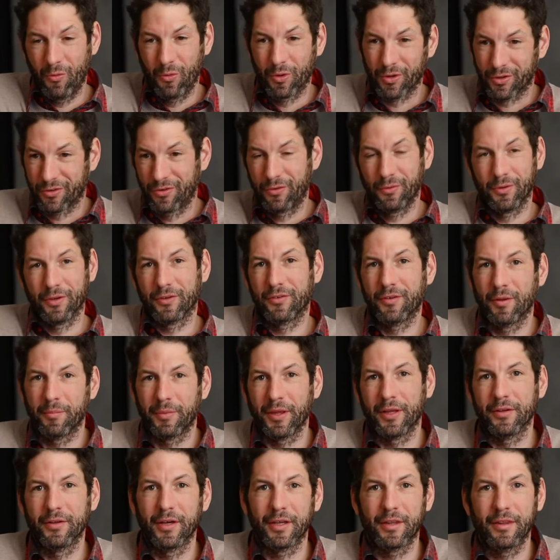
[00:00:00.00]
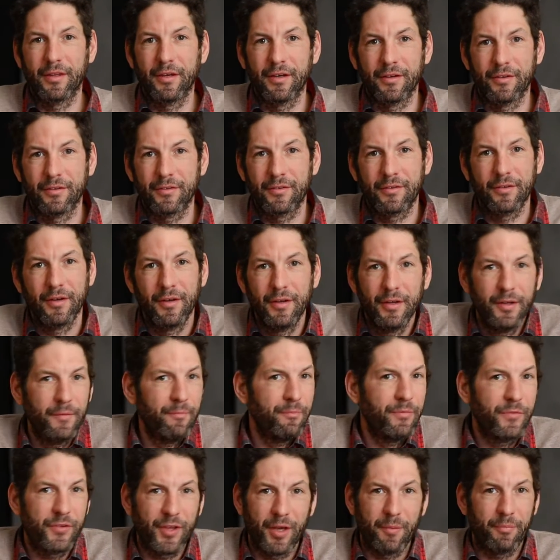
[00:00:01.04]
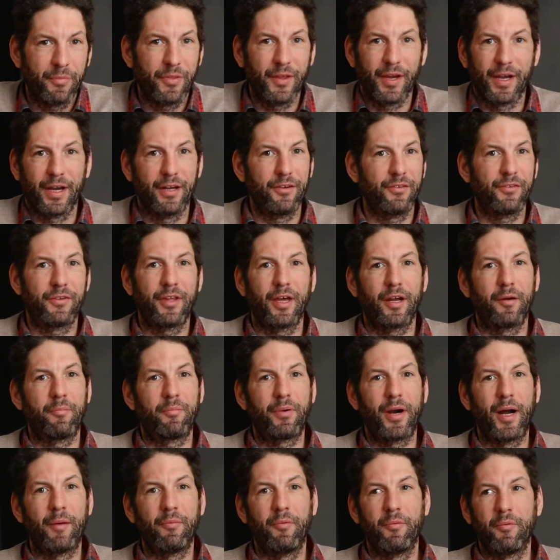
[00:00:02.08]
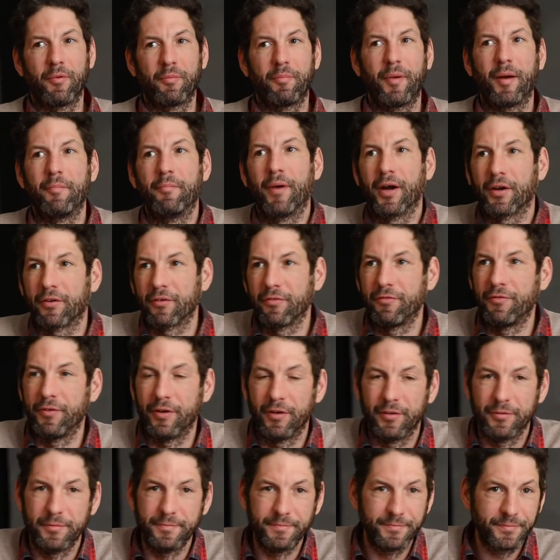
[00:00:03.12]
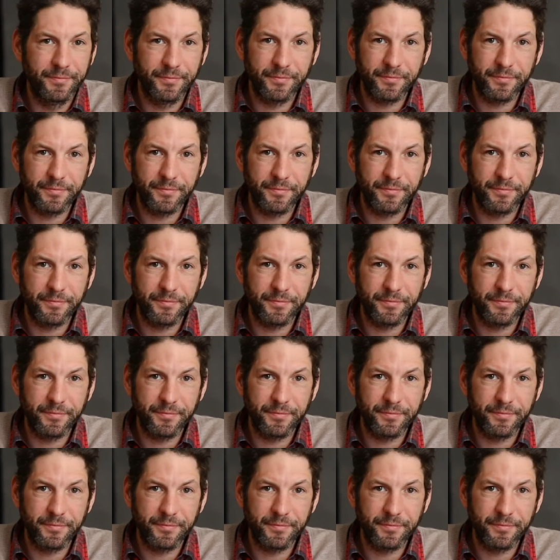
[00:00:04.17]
it works doing something like this. Same thing, I just had a problem with my microphone,